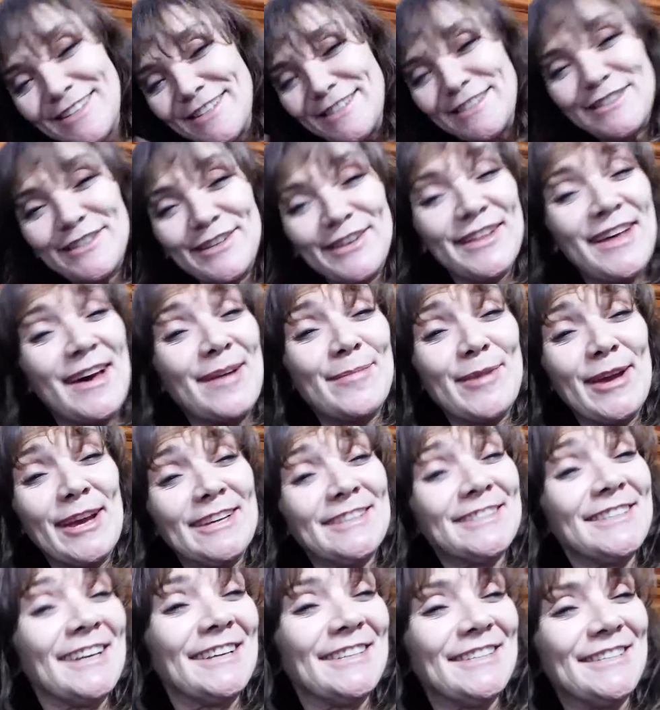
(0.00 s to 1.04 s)
So that
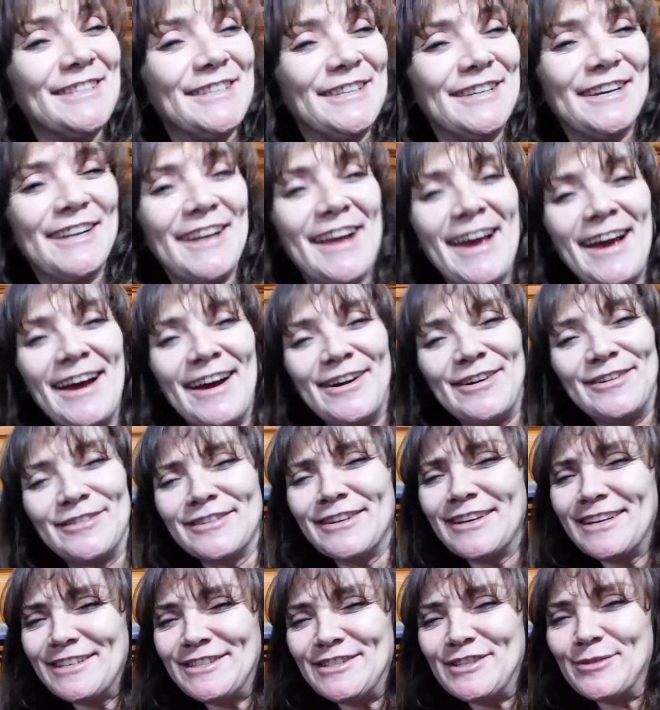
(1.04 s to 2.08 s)
makes sense to you now.
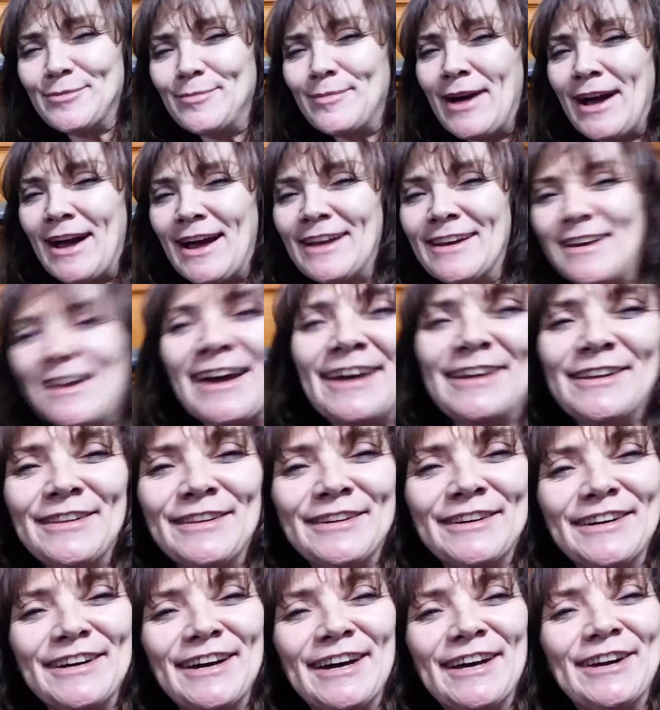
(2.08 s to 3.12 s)
Get your mind out of
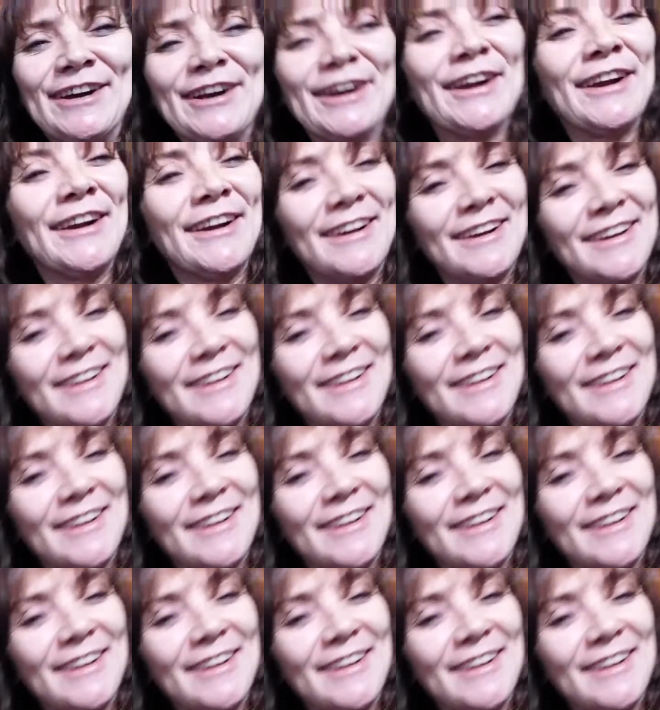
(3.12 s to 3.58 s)
the gutter.